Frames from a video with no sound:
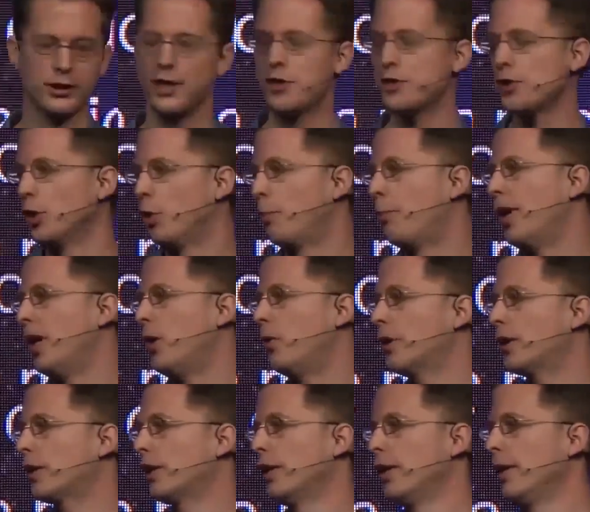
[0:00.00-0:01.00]
Third,
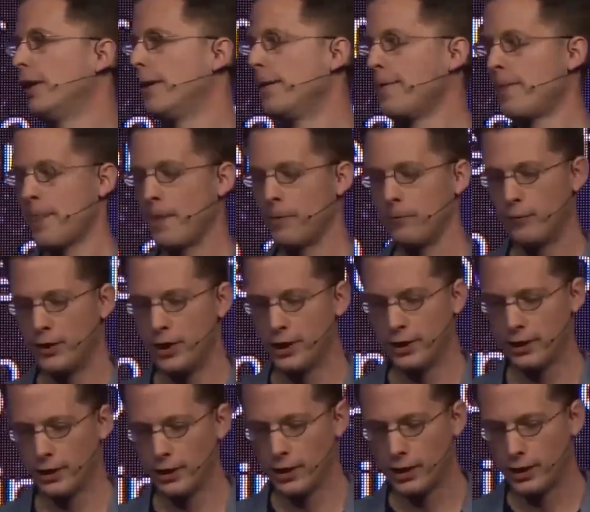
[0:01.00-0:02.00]
the quality
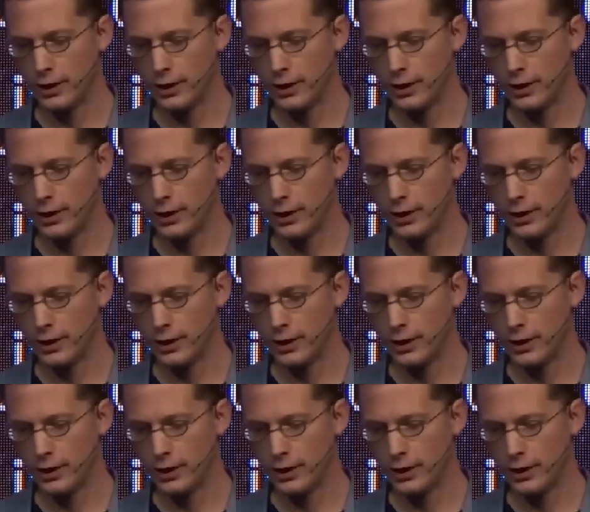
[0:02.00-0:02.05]
of your